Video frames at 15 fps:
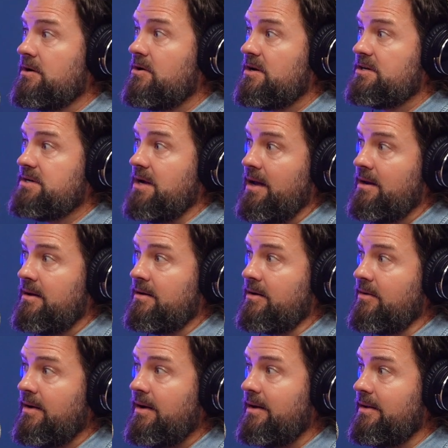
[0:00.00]
to cost you
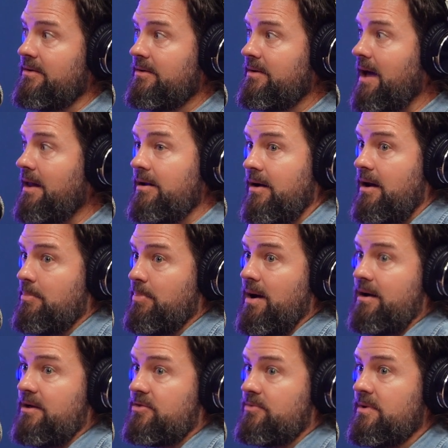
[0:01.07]
$800,000, you're out of
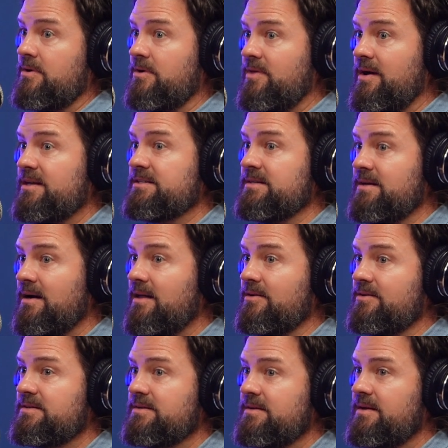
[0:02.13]
pocket
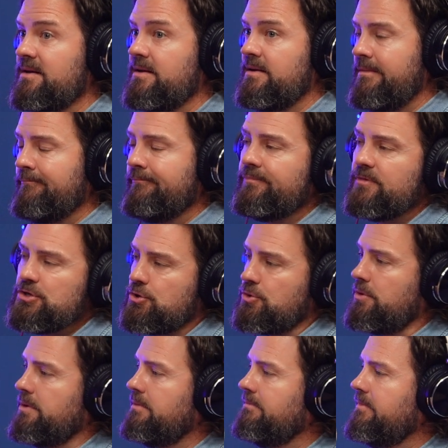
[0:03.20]
$300,000.
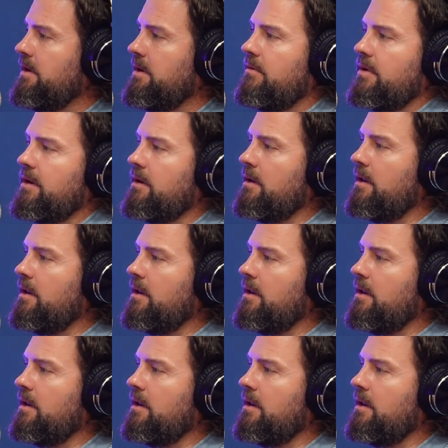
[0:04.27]
Sure, you go get a